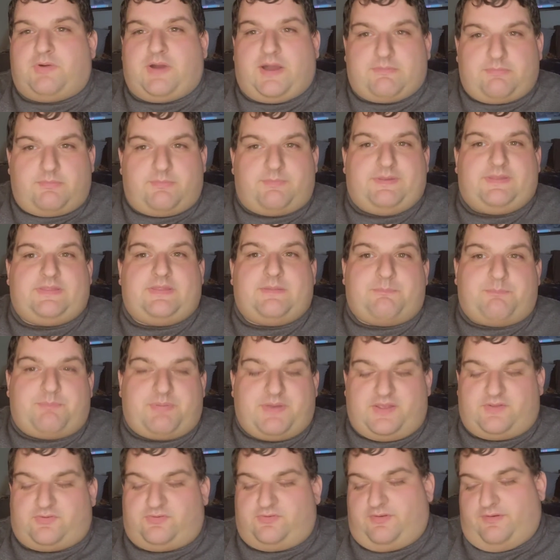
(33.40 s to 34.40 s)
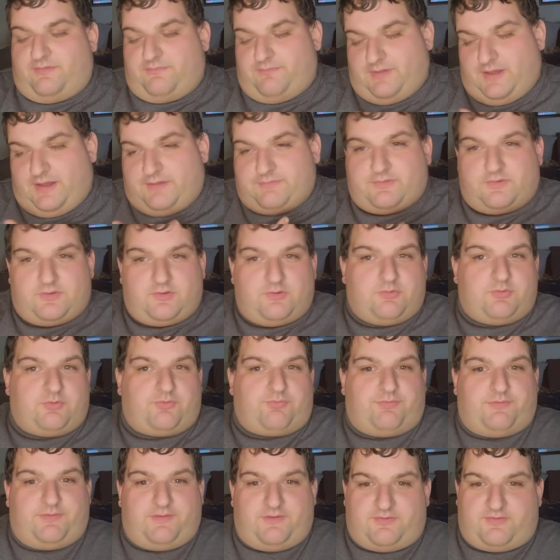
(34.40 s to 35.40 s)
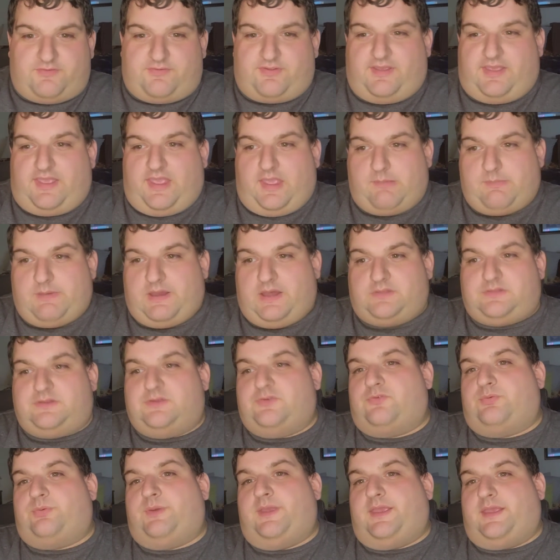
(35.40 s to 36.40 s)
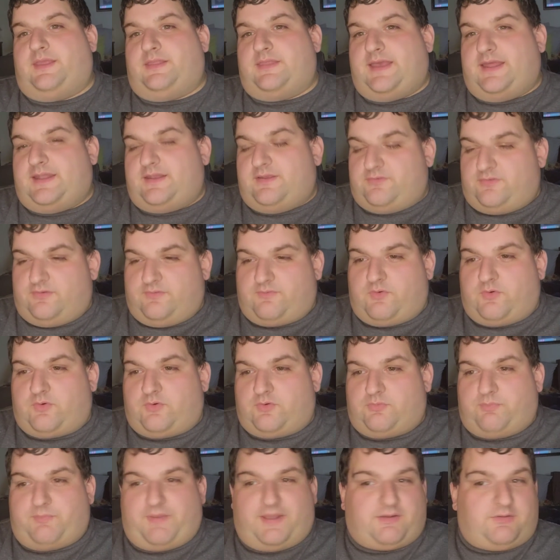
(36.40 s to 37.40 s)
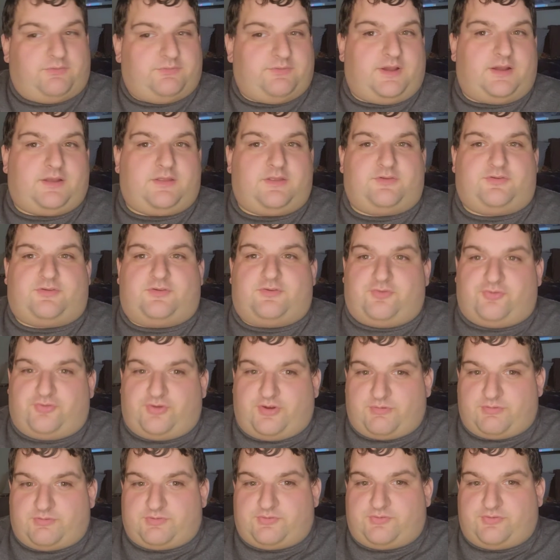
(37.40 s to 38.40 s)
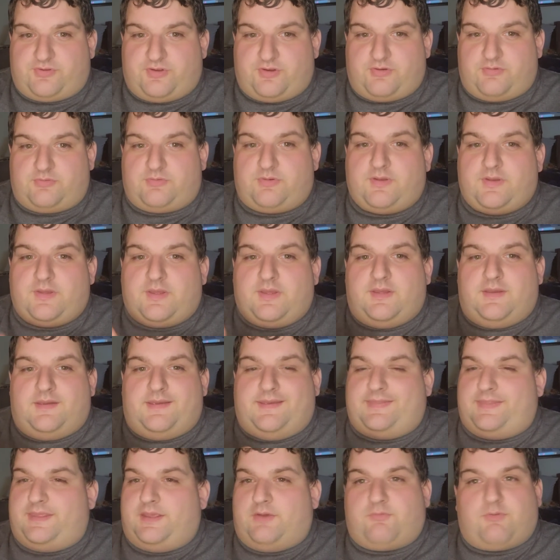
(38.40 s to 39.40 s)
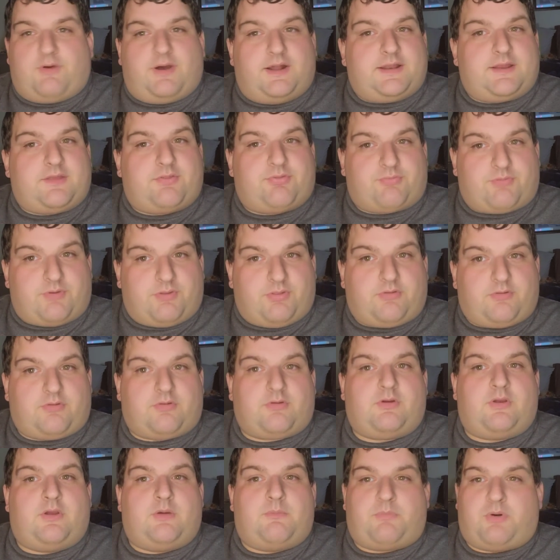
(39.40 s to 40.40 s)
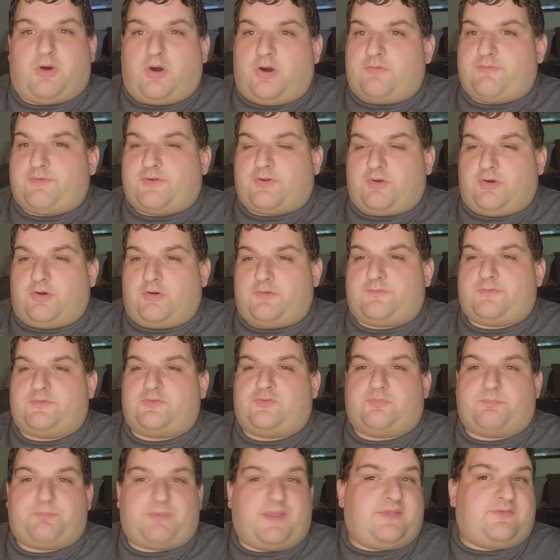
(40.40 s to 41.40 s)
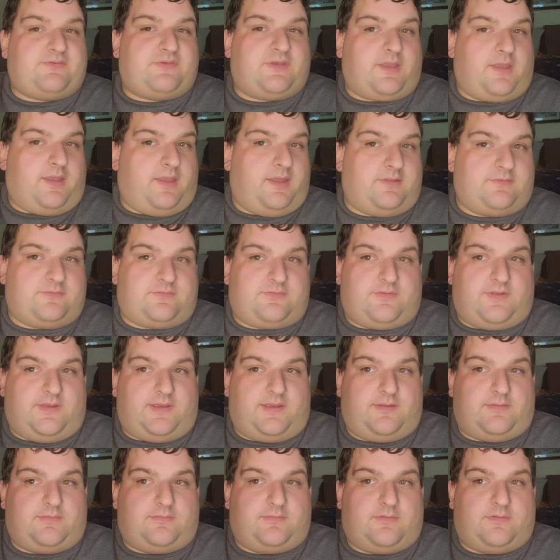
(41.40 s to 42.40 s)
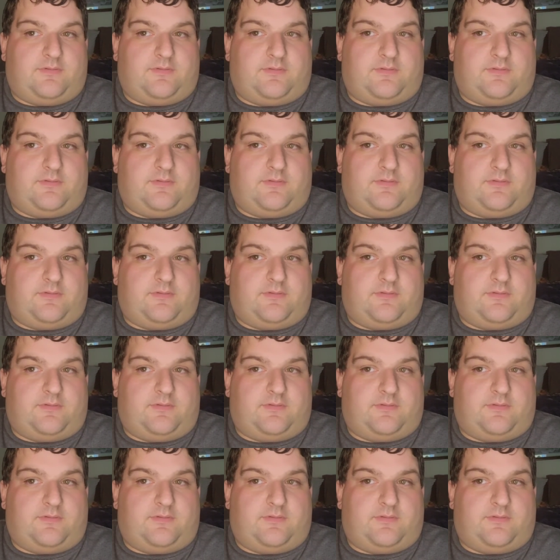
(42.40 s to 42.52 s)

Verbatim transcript: probably the best of the newest releases that came out this week, and that is, of course, Michael Douglas and Sharon Stone in the erotic thriller Paul Verhoeven's Basic Instinct.